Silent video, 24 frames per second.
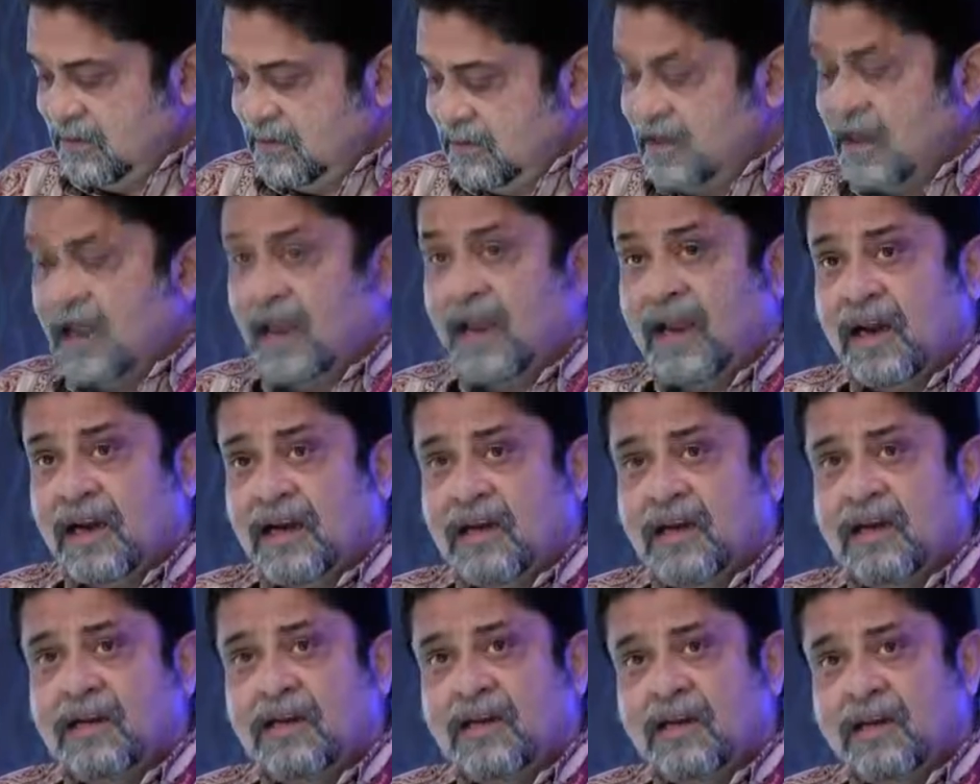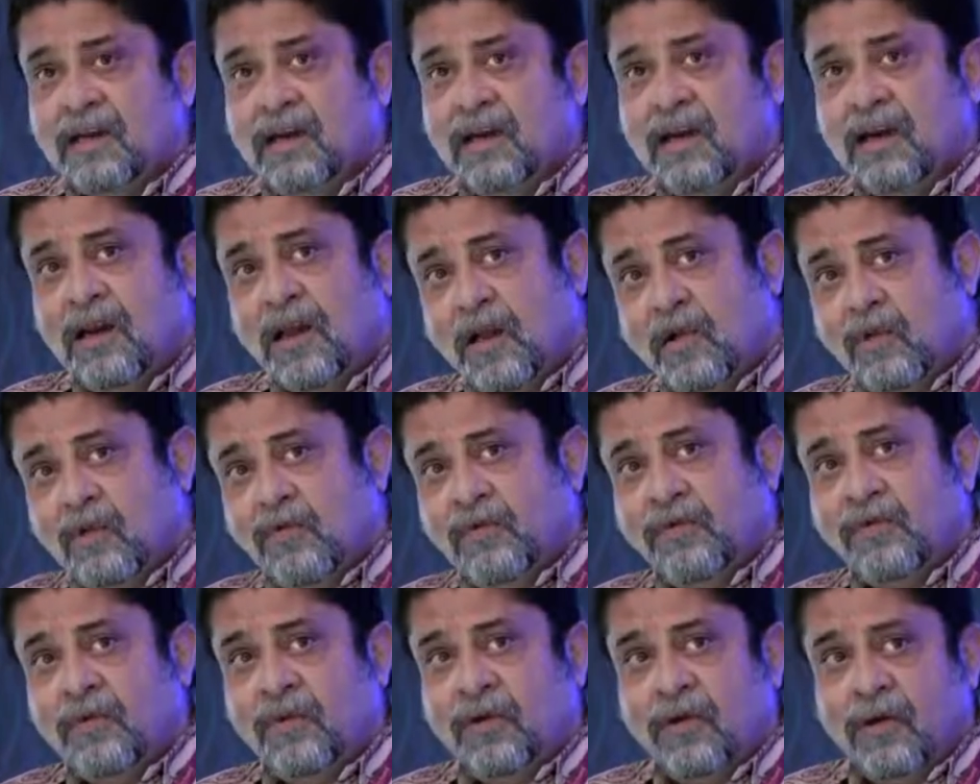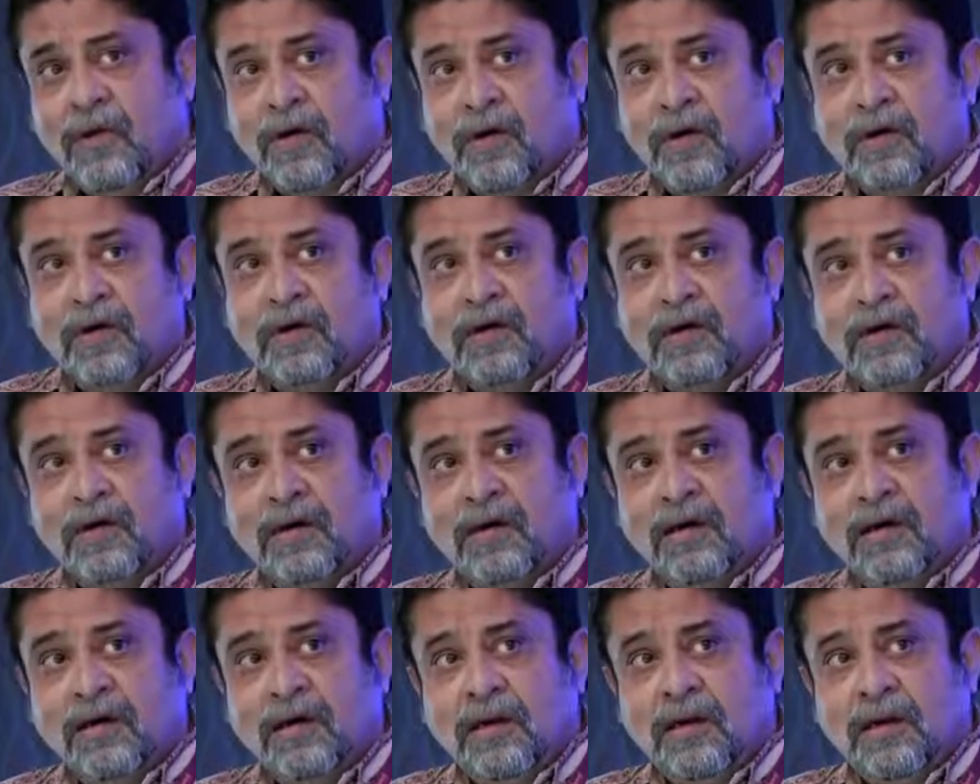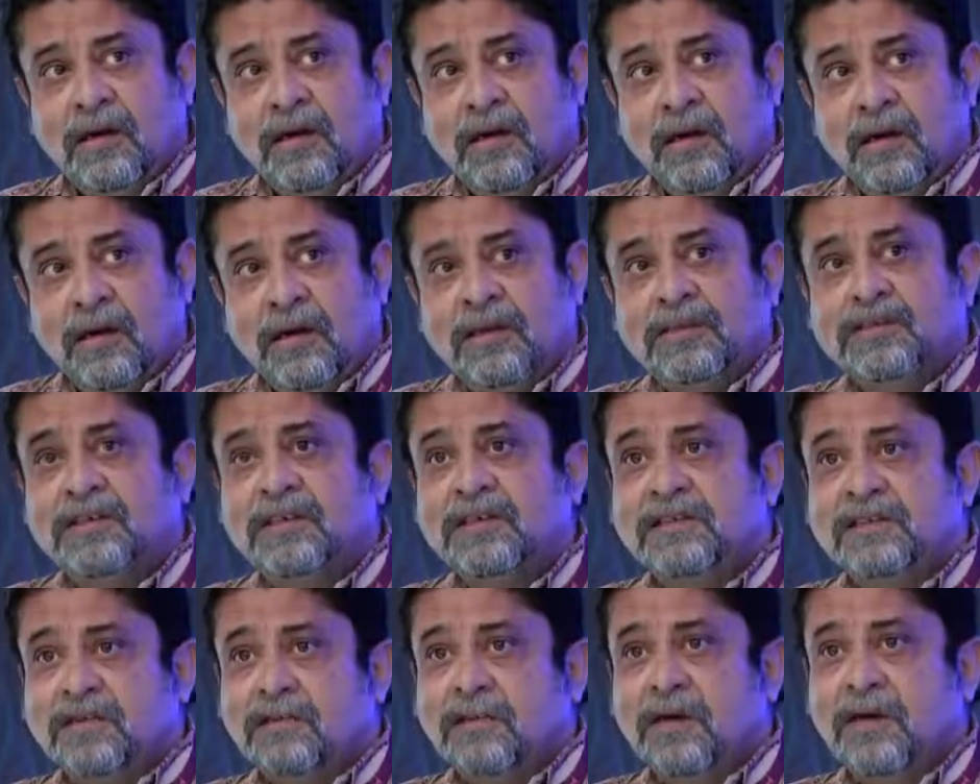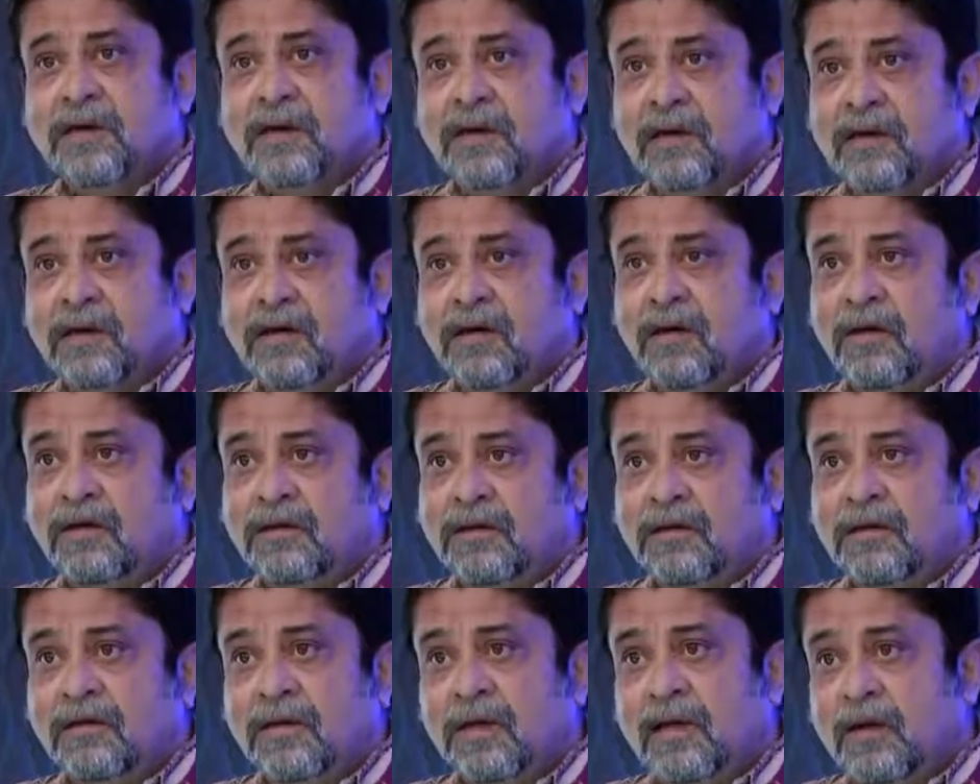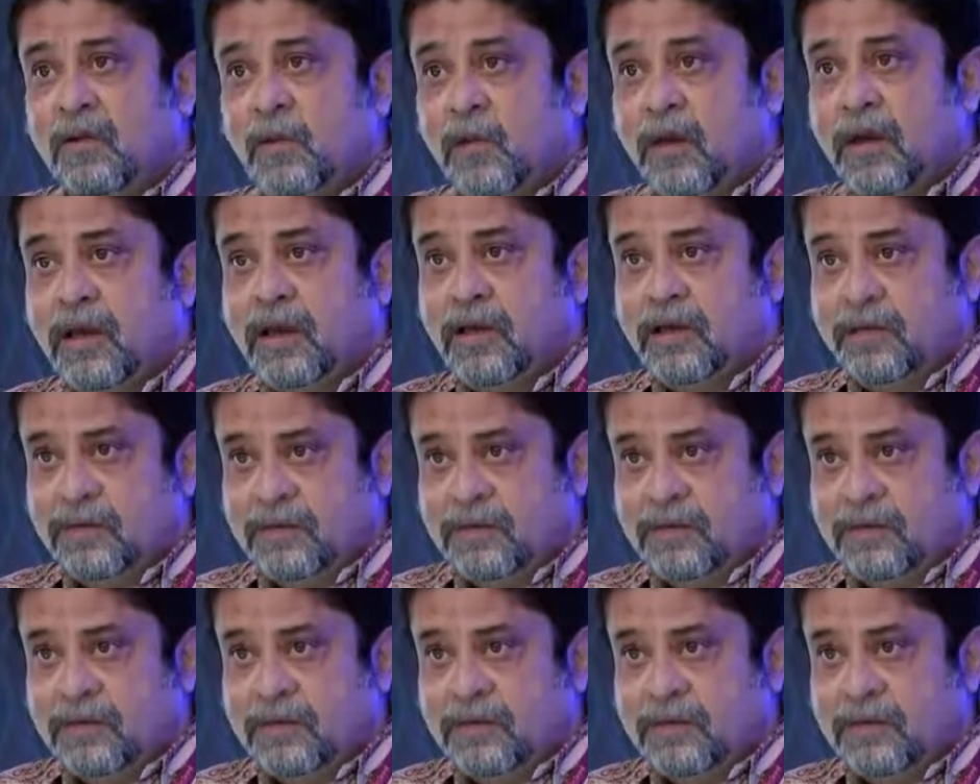and allow for a systematic growth that way.